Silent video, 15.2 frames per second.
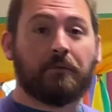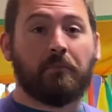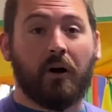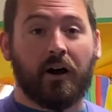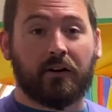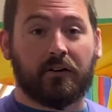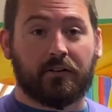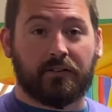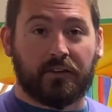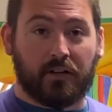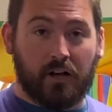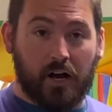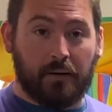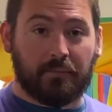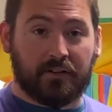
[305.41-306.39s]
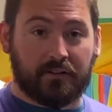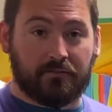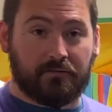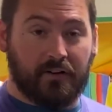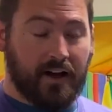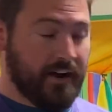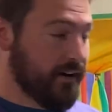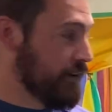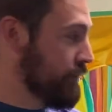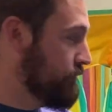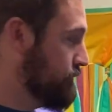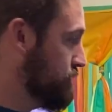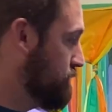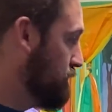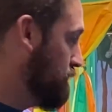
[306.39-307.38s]
Potter and the Goblet of Fire.
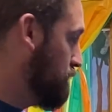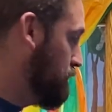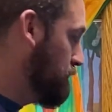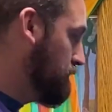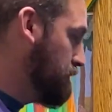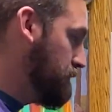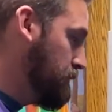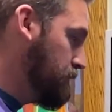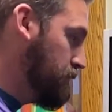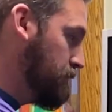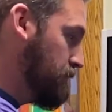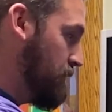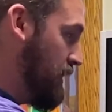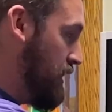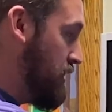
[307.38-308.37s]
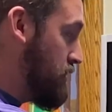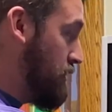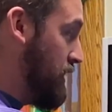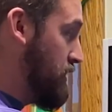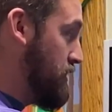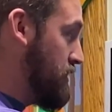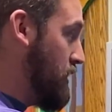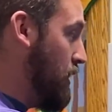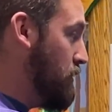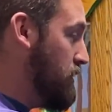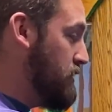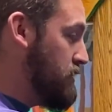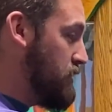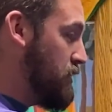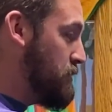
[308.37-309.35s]
So I just go to the
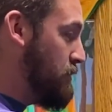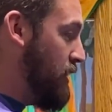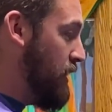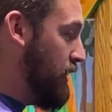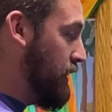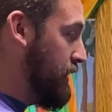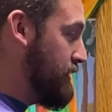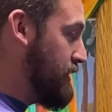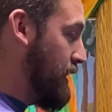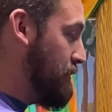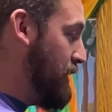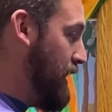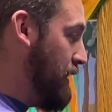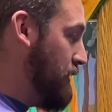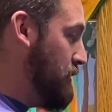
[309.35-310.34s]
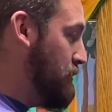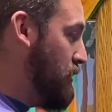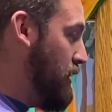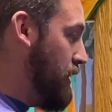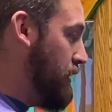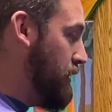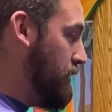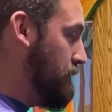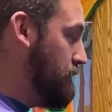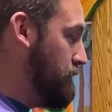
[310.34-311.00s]
search bar and I type Harry Potter.